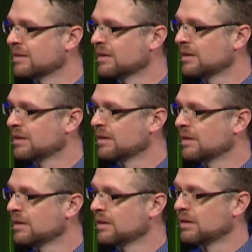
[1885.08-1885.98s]

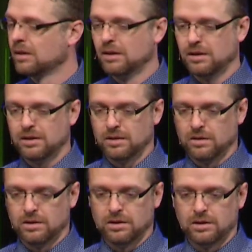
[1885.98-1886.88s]

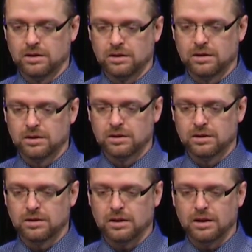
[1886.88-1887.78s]

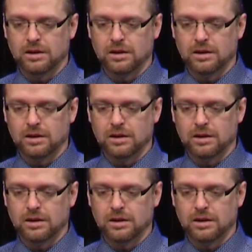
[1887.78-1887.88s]
[no speech]